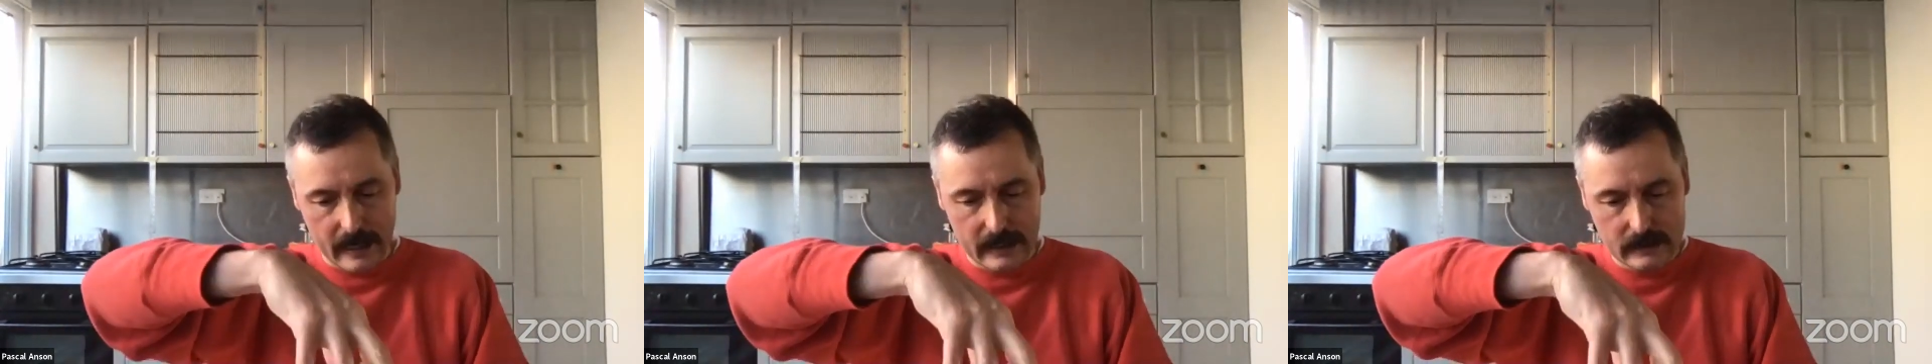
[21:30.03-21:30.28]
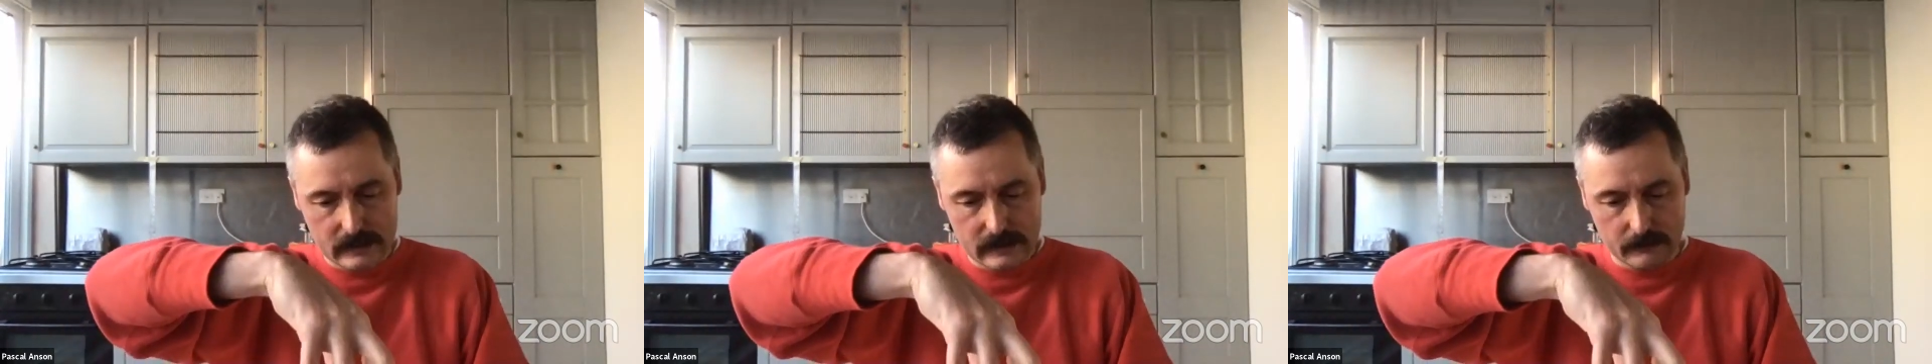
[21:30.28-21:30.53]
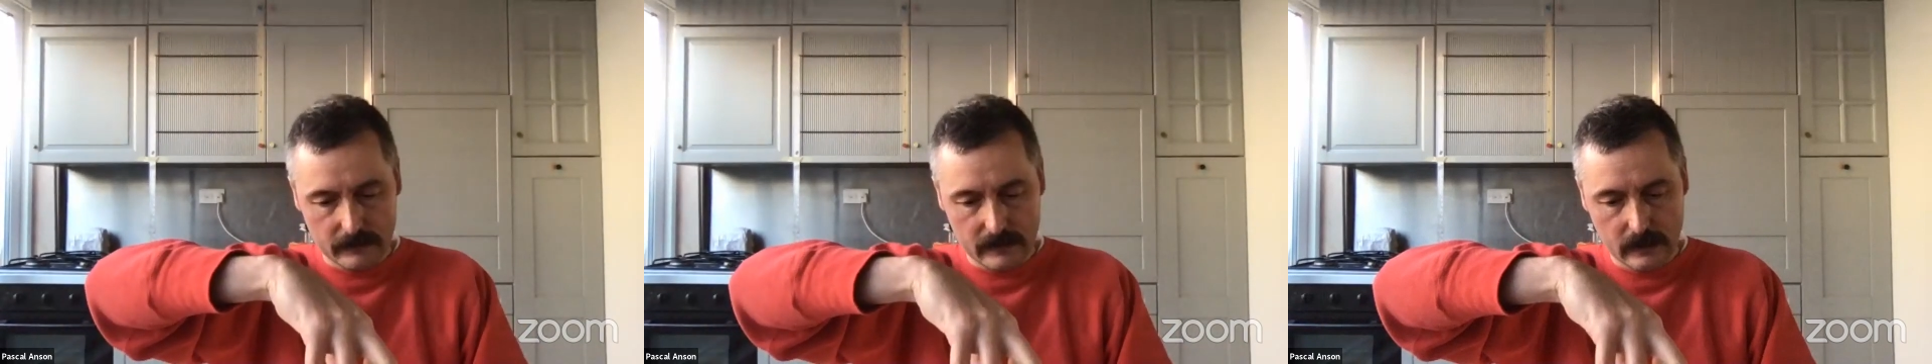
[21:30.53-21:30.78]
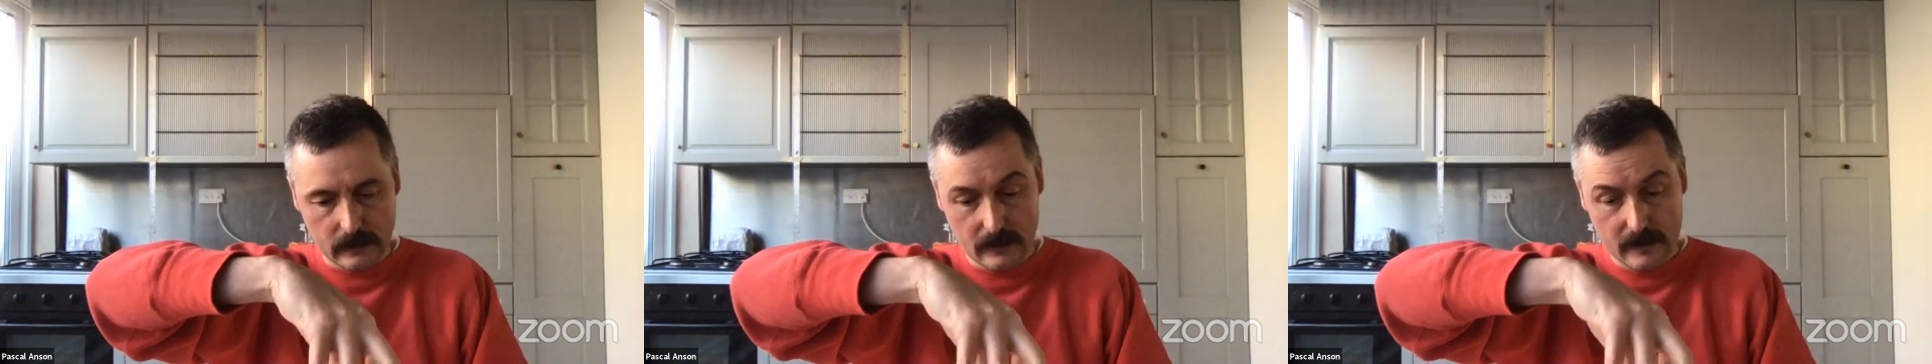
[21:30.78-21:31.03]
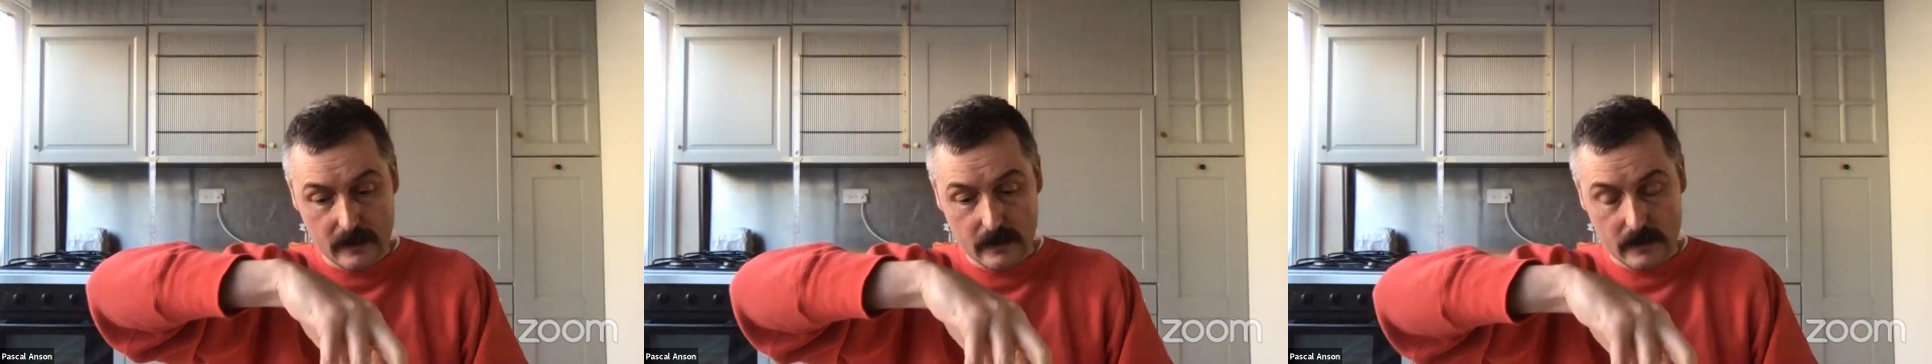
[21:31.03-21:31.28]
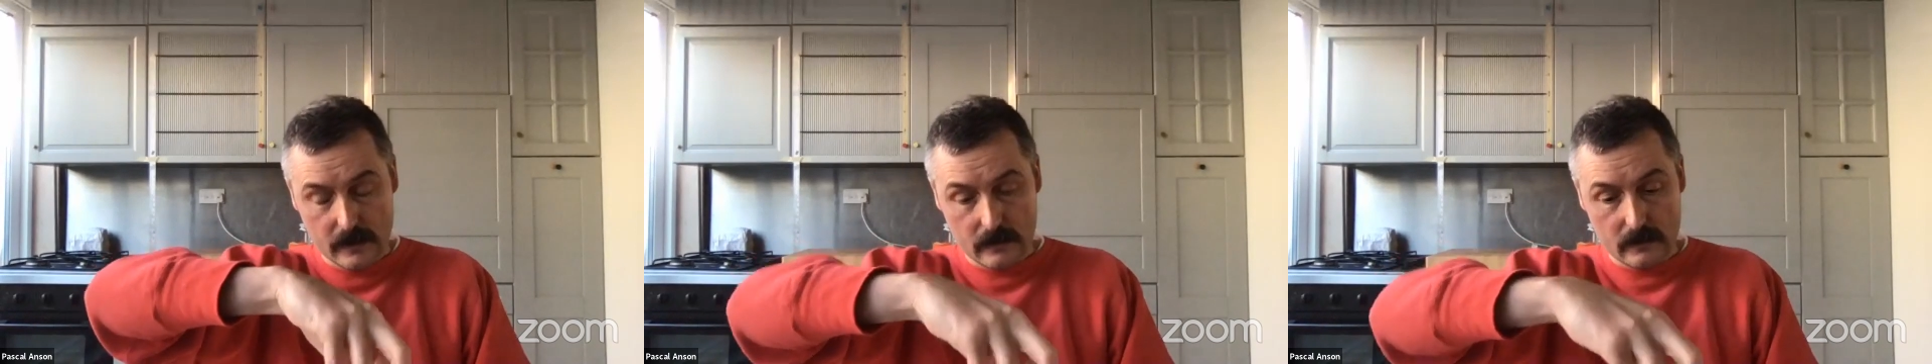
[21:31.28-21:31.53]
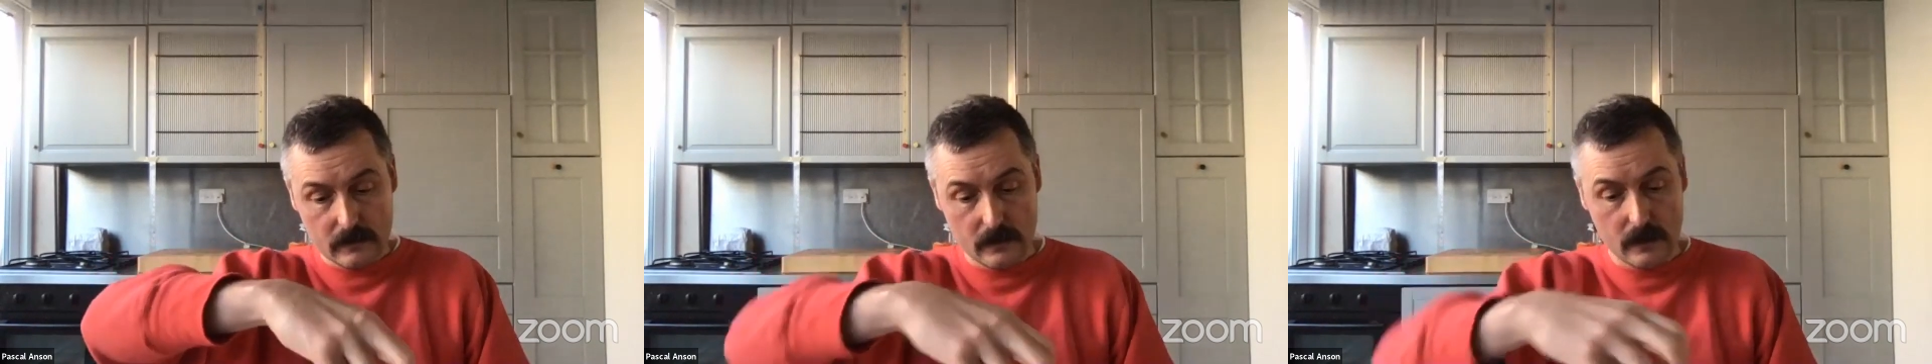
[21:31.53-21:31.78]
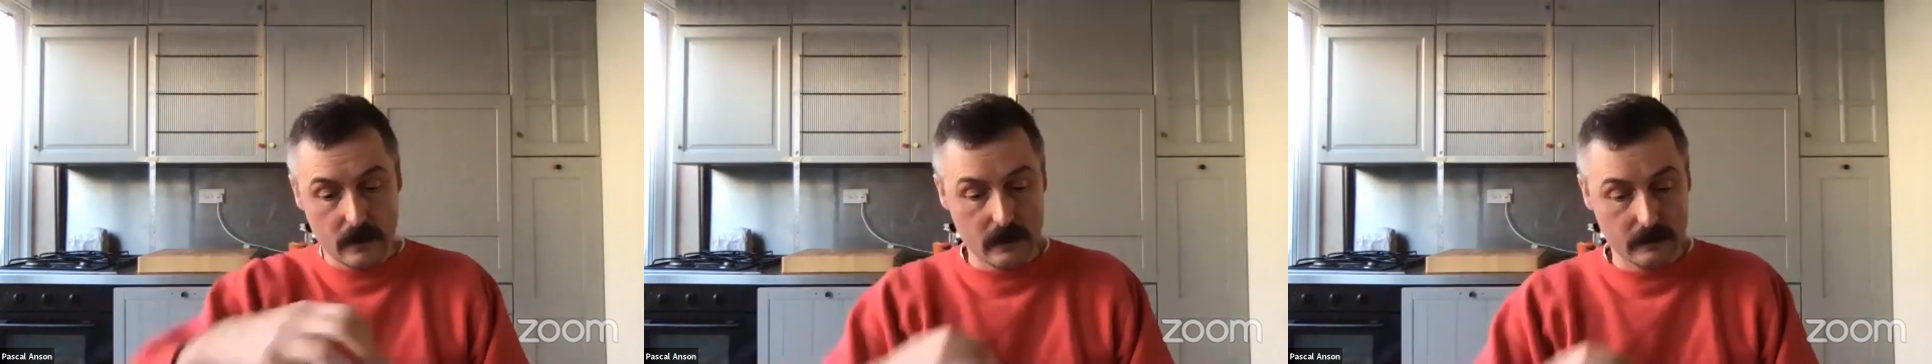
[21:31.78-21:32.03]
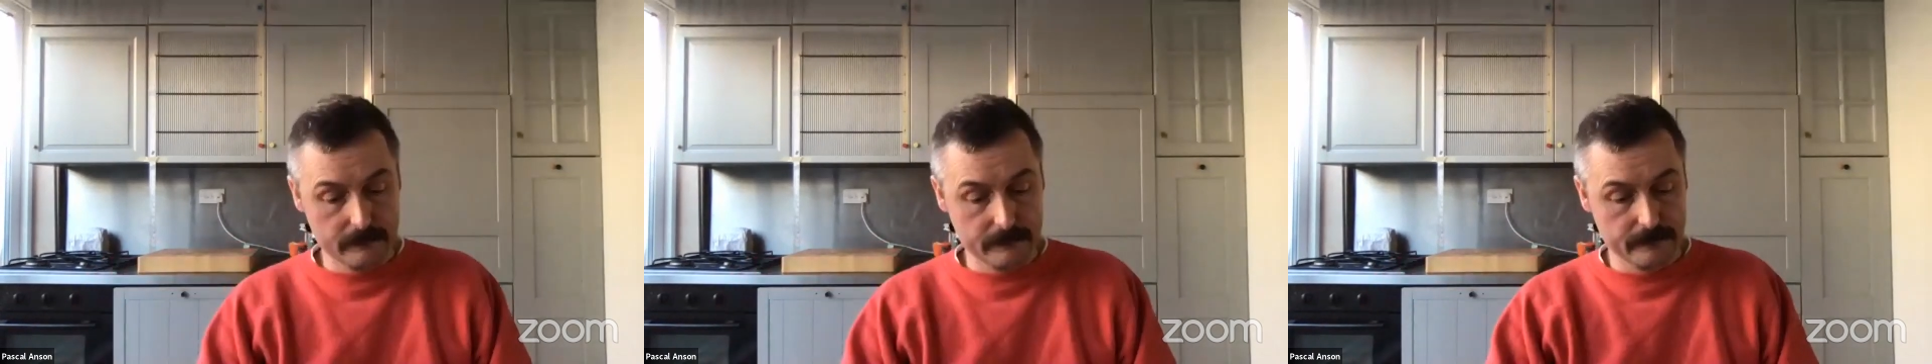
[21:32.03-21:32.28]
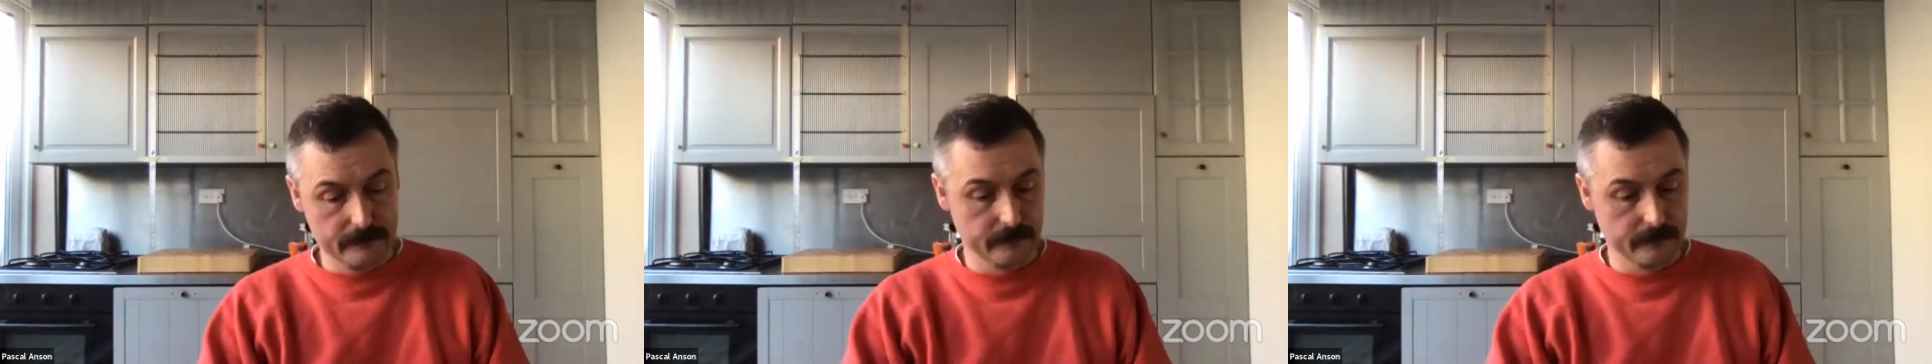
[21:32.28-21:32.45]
is something that